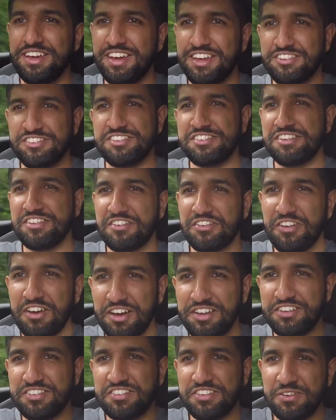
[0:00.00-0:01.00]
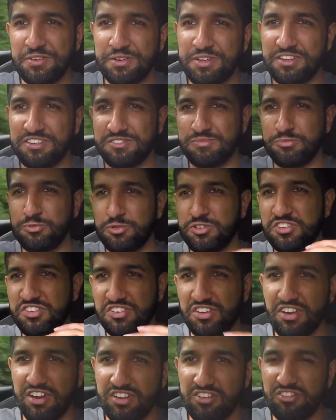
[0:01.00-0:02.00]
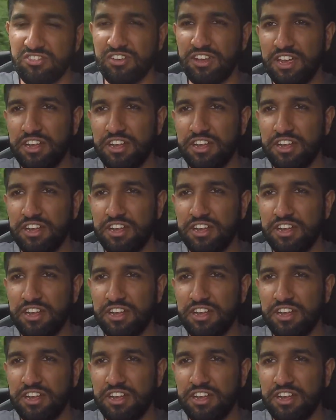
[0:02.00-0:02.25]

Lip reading: this is a nice silky smooth surge.